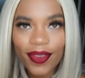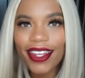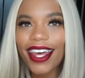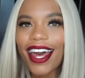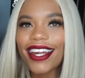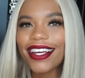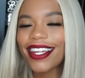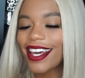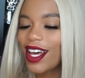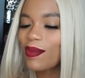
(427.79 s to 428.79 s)
kind of
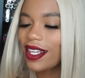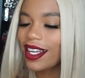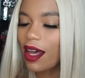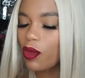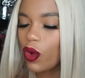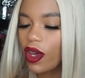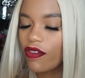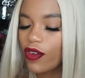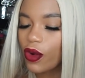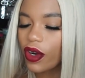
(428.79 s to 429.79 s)
glam look I'm going
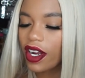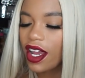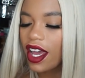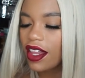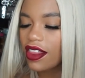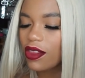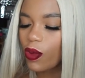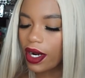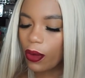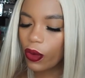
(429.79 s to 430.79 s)
for.
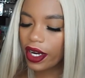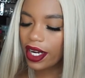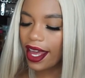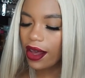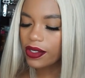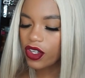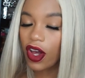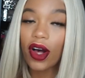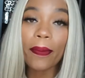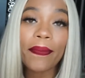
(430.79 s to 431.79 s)
What I'm wearing now is
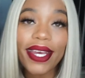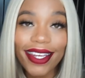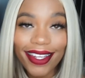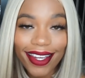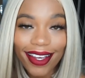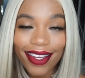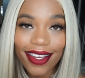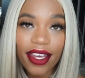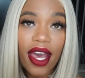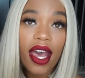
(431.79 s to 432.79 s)
called Mini
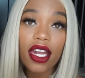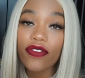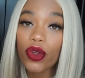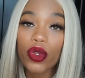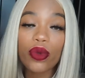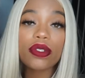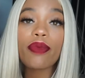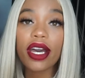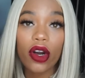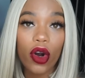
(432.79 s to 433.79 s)
Lucky, and if you use
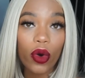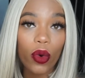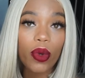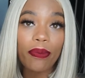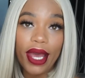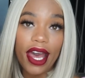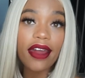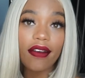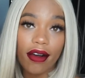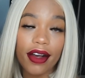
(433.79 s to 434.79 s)
my code
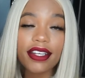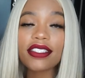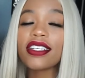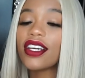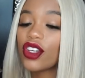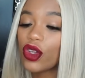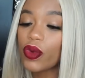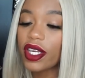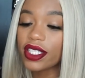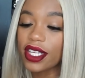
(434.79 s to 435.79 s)
Bad Aunt, you will
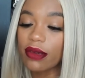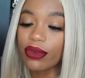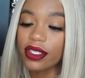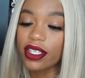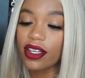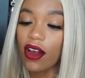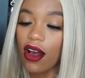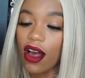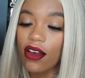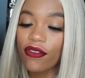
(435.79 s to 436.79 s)
get 10%
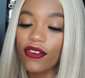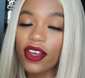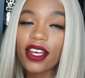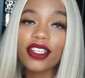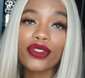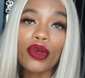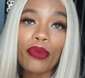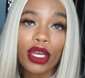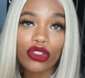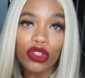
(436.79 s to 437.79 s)
off. So
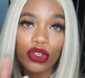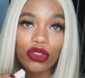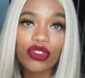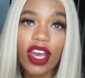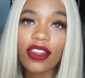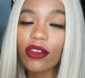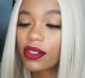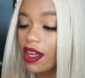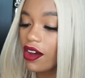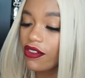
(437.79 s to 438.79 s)
make sure you check those
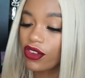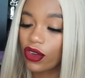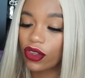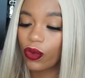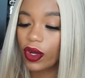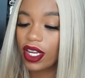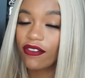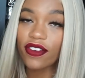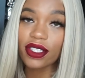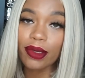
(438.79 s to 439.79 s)
out if you're in the running
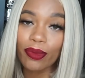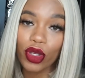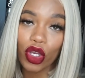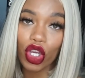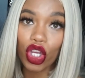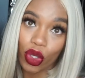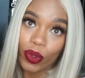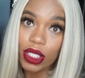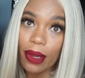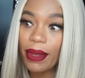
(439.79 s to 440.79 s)
for some
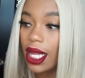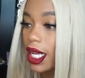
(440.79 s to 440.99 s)
cute mink